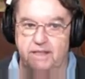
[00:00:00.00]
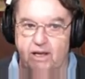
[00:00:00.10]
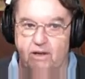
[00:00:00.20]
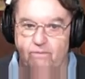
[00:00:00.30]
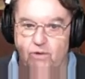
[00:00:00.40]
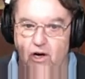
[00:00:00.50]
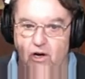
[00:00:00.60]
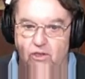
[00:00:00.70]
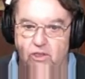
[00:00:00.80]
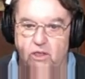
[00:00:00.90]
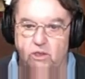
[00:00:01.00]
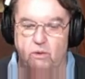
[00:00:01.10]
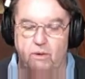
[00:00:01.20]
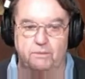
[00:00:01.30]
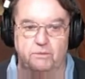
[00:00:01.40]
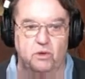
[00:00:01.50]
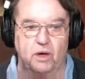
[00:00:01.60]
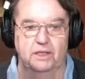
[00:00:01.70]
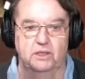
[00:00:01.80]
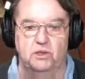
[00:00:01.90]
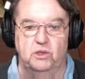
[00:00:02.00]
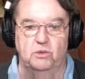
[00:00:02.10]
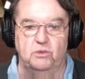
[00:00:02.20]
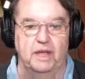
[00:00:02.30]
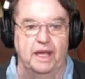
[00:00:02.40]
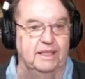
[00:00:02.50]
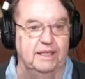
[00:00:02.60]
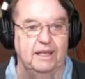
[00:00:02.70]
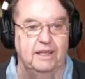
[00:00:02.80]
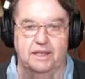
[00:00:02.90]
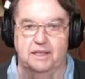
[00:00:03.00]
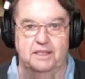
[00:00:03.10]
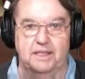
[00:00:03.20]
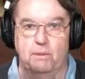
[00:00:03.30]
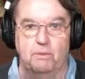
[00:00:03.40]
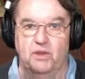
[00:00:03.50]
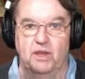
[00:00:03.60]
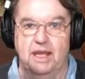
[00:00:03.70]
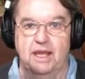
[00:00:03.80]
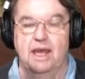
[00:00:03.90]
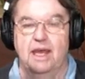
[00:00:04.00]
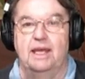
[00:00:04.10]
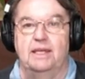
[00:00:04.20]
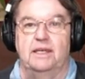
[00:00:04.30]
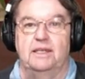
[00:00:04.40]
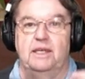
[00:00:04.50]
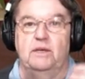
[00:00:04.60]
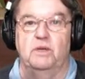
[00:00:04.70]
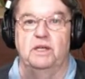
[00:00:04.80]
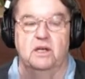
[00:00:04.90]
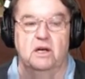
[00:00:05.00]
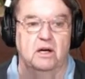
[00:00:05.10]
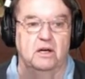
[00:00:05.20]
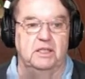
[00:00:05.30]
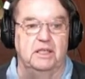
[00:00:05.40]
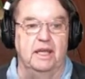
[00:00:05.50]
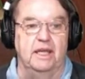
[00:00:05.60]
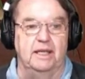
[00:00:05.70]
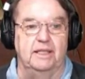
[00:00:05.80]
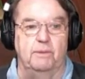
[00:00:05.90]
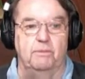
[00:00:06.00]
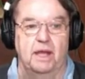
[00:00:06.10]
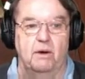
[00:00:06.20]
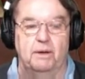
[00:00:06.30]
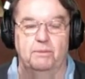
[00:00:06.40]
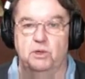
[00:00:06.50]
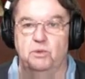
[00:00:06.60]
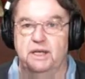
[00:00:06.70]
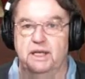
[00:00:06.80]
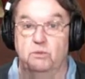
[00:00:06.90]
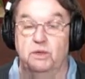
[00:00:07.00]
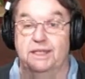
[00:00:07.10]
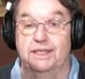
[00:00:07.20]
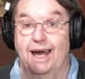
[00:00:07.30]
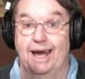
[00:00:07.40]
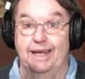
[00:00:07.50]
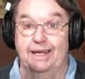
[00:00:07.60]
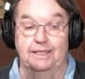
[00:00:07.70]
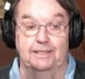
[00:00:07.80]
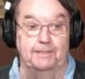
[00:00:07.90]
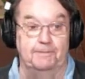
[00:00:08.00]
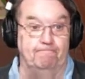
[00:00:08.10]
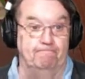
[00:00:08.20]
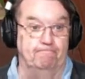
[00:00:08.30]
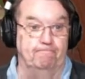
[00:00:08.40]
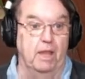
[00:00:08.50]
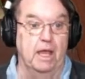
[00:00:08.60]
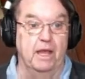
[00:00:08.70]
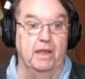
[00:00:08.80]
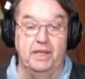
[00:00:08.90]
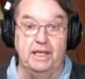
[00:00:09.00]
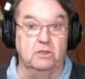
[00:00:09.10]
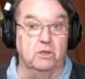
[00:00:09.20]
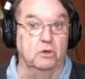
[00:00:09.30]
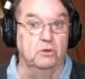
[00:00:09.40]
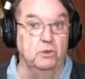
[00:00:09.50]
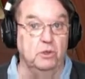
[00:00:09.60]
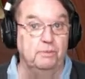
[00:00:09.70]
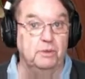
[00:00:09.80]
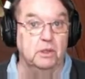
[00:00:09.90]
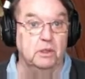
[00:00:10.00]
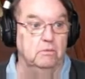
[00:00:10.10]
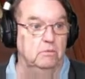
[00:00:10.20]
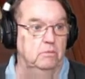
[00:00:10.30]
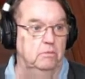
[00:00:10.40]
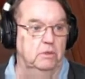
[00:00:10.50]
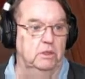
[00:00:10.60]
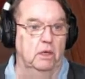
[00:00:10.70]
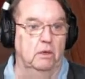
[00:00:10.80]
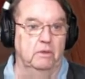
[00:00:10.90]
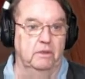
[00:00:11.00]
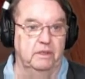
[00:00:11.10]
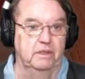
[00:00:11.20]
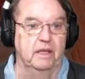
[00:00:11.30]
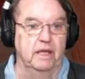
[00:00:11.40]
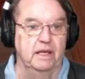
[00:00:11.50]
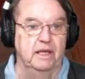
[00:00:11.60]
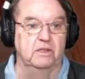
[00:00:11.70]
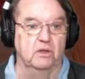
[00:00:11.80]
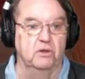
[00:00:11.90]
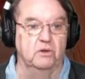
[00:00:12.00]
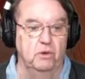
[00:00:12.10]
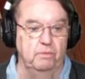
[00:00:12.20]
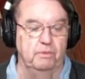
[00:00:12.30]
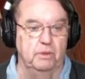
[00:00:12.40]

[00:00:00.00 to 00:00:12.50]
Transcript: of cards. So I'm trying to do the exact same thing as I did with cards, except now I'm doing it with tiles. And these are grouped, so it is a group,